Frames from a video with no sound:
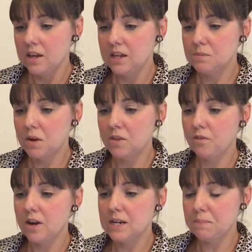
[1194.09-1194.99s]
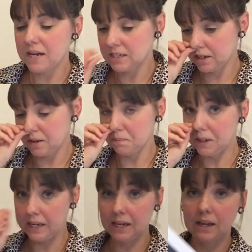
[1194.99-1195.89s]
It's by the Friday Pattern
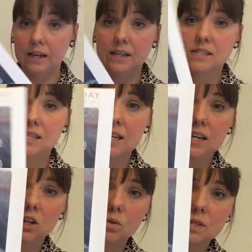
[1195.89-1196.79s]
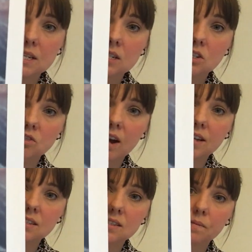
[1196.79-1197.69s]
Company, and it's the Lucida dress.